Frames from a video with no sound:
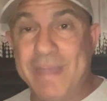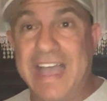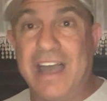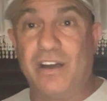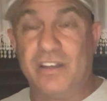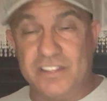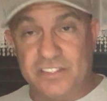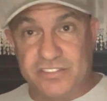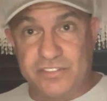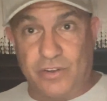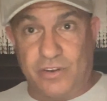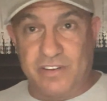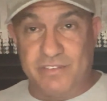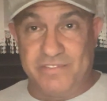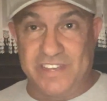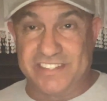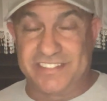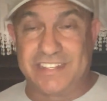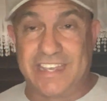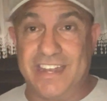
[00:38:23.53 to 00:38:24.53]
out and start
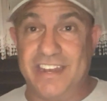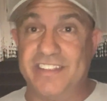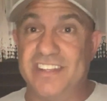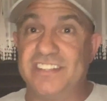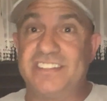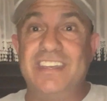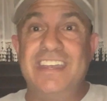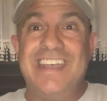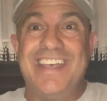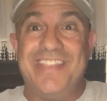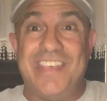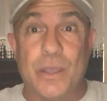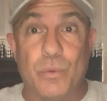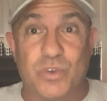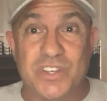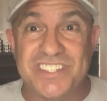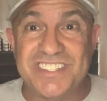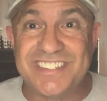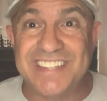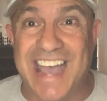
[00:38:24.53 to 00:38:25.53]
investigating this, they
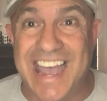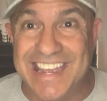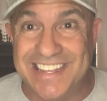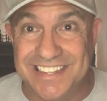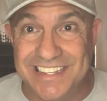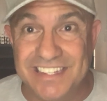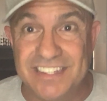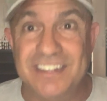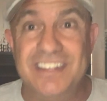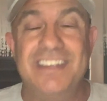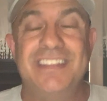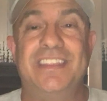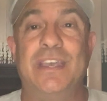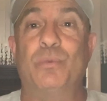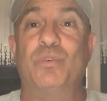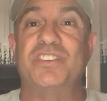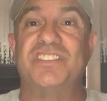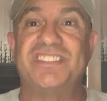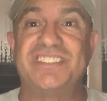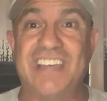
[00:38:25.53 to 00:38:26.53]
were silent. They
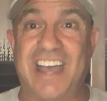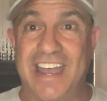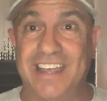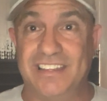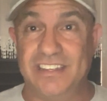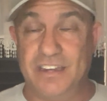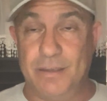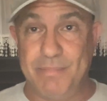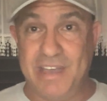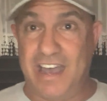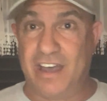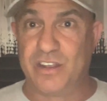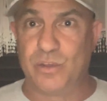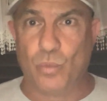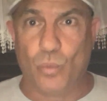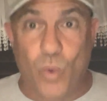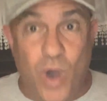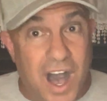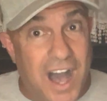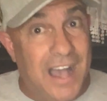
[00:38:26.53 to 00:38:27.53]
were silent about it.
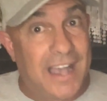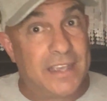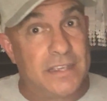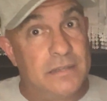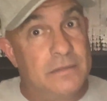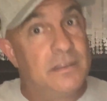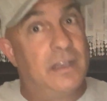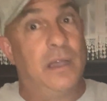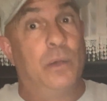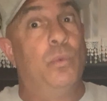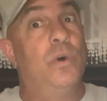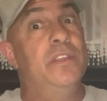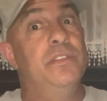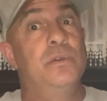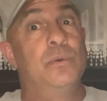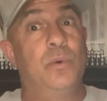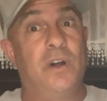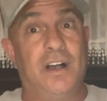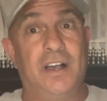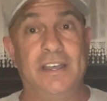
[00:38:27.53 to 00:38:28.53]
Why? I
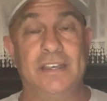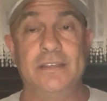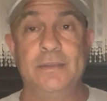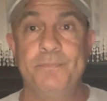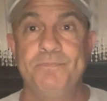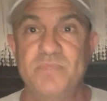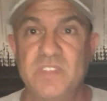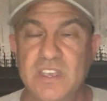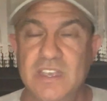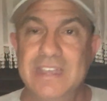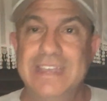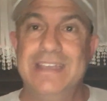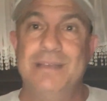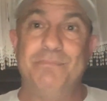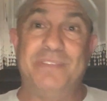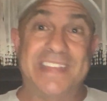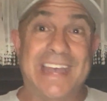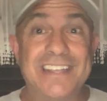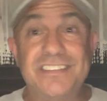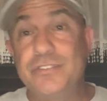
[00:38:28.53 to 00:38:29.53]
wonder why.
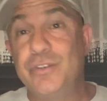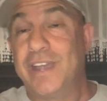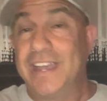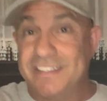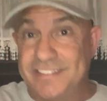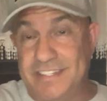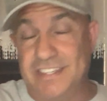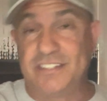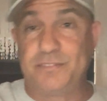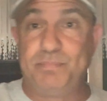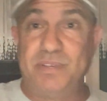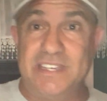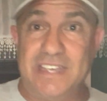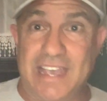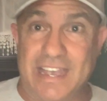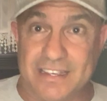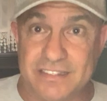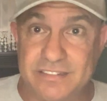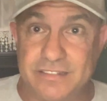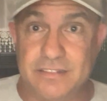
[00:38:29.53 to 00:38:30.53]
But that's your
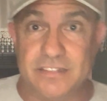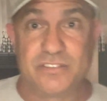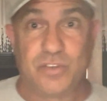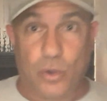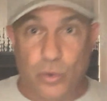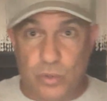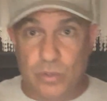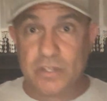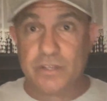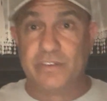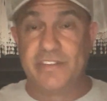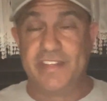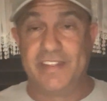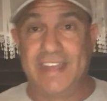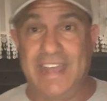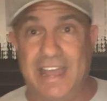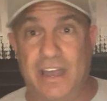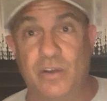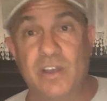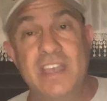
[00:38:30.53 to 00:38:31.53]
SSPX. It's holier than
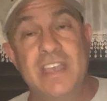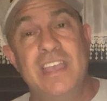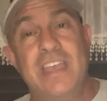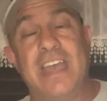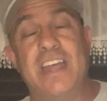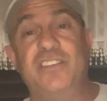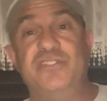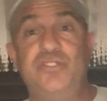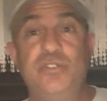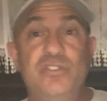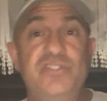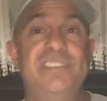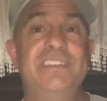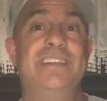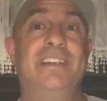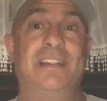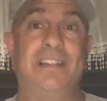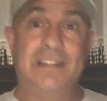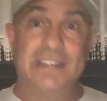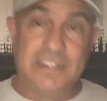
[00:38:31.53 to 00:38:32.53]
thou. And it's usually
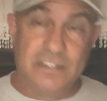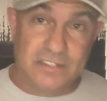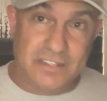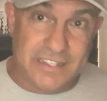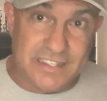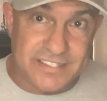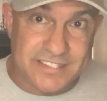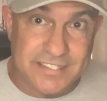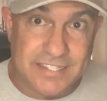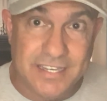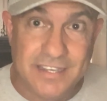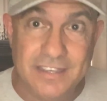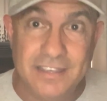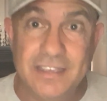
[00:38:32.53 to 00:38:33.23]
the legalists.